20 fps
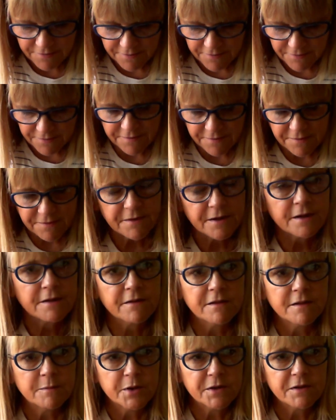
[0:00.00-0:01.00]
stick
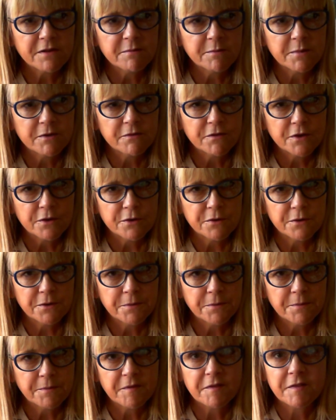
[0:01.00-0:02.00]
to the bottom of your
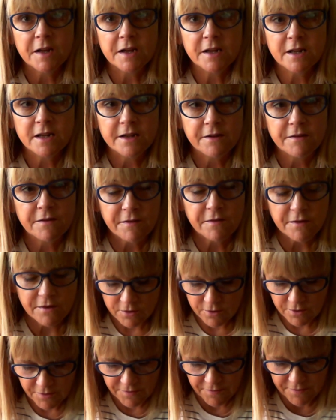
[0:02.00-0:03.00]
cycling
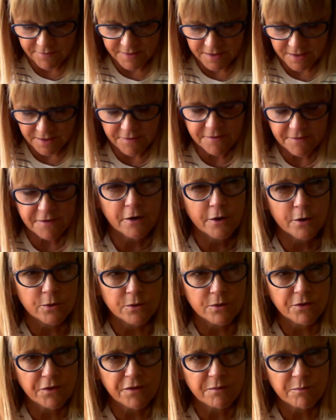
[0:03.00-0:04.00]
socks near your
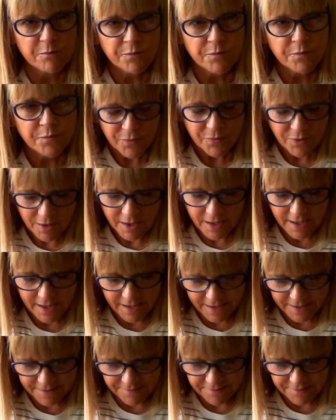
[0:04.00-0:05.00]
toes,
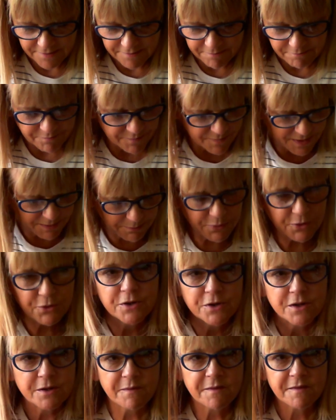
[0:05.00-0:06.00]
and then put
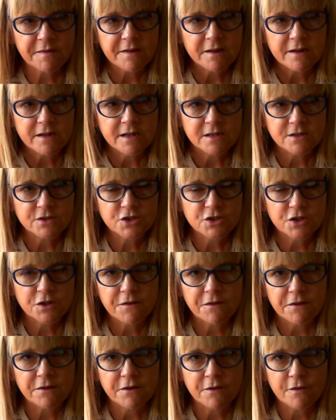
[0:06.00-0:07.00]
your cycling
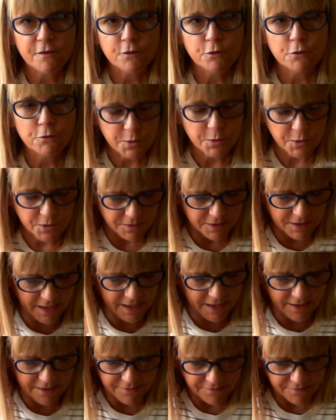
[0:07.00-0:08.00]
shoes on as normal,
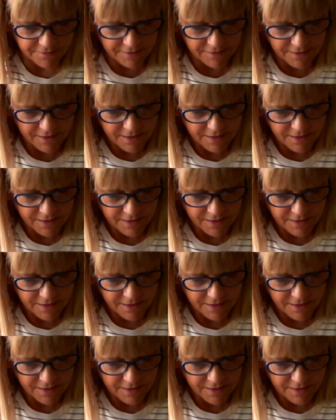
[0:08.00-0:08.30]
and